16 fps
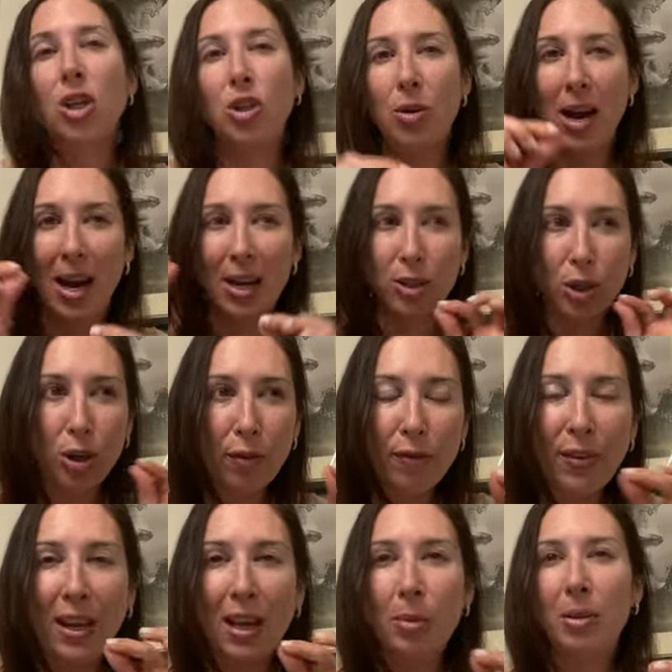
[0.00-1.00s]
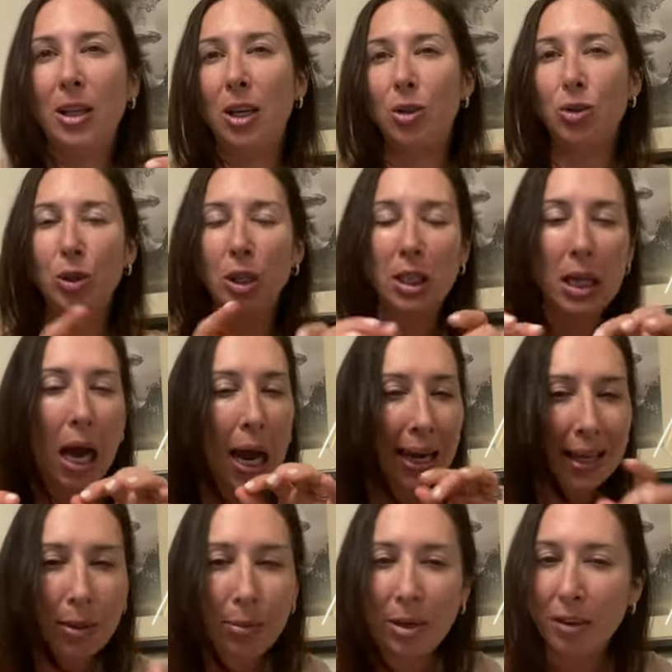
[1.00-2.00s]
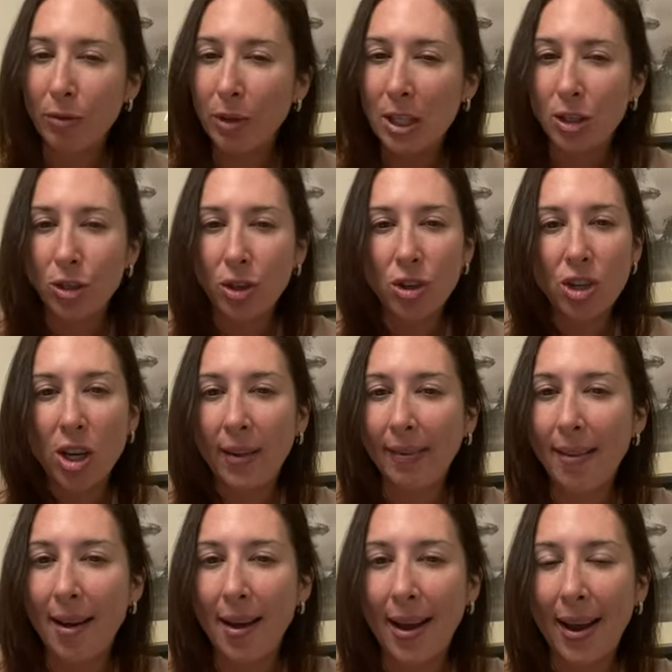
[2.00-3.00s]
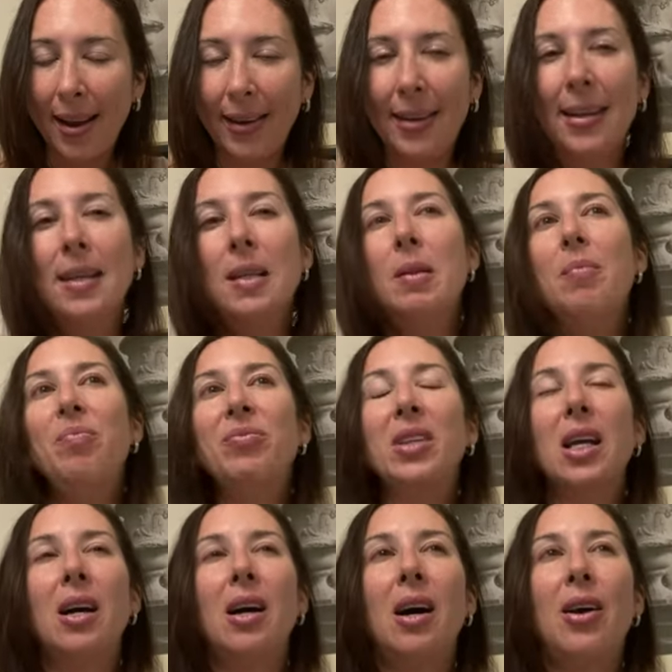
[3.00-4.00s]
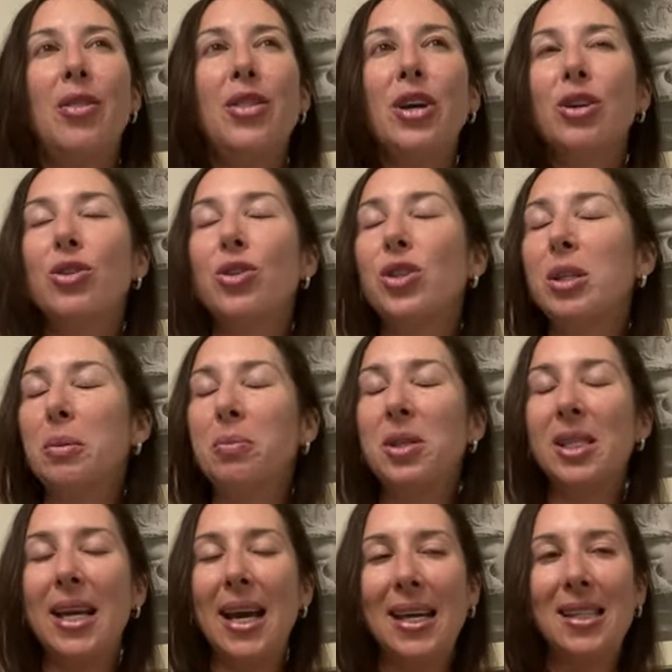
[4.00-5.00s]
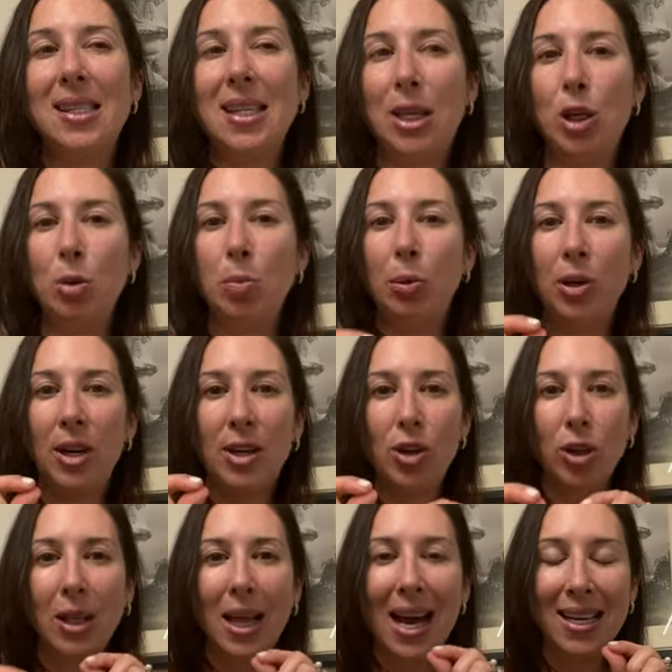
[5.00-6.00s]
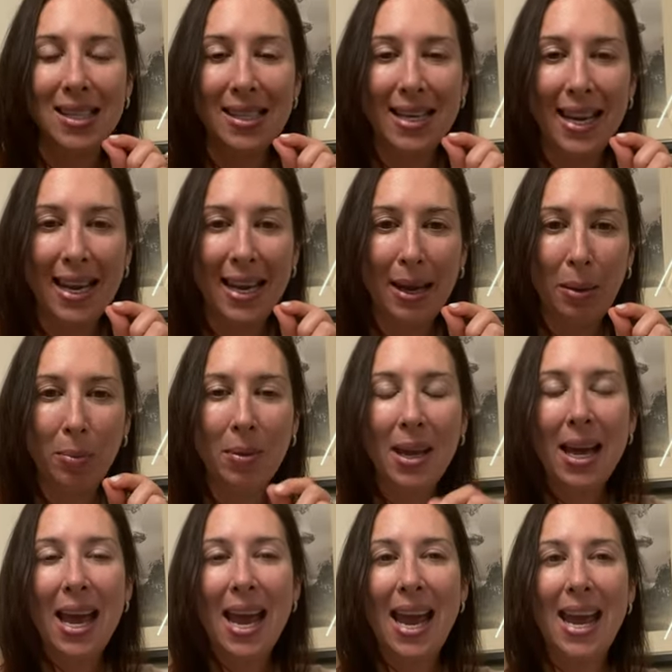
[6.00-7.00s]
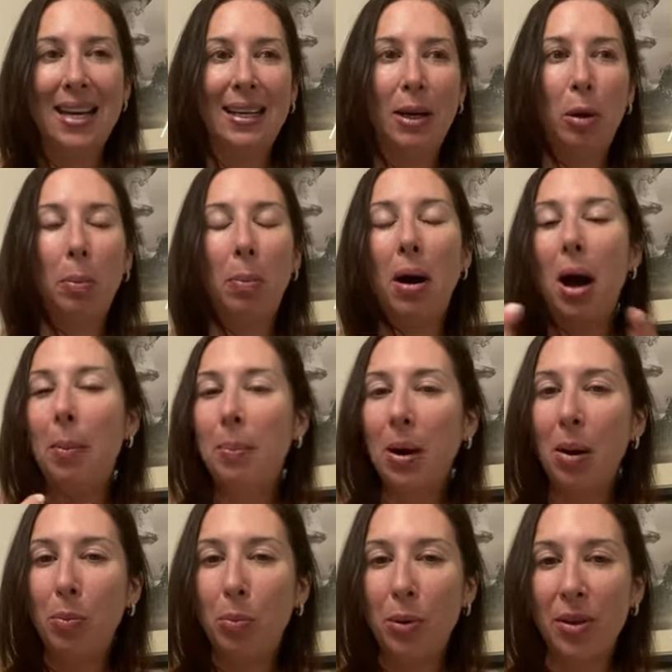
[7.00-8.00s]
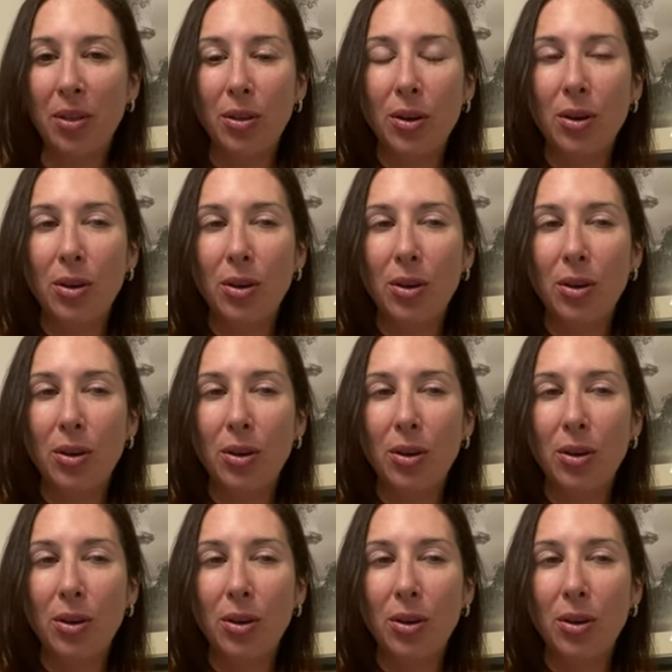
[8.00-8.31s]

You ask your family, you do a tiny bit of research online. Uh, there's some sites that you put in your last name and it'll pop up with